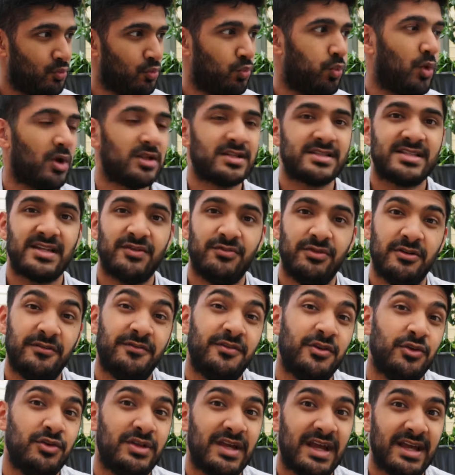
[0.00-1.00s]
once every
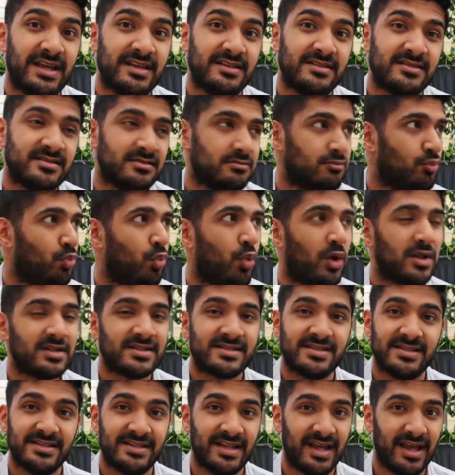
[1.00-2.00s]
few days,
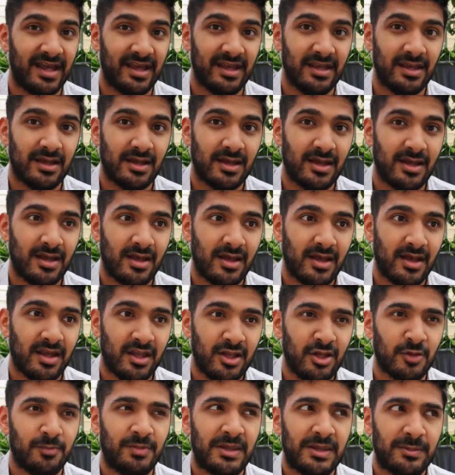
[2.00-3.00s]
once a day,
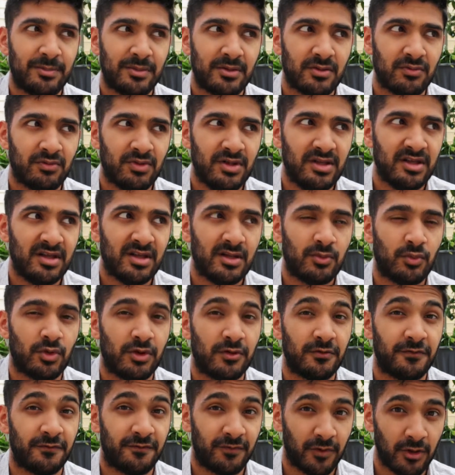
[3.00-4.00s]
you know, people are really going to
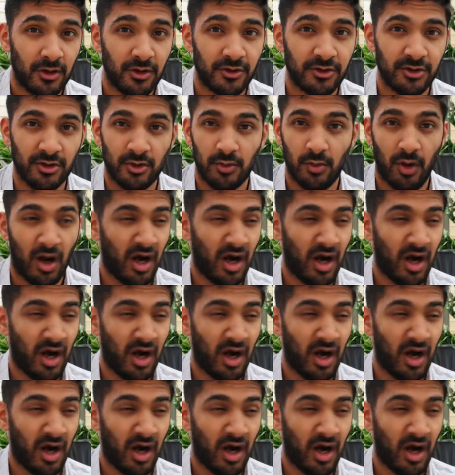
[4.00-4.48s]
want to follow you.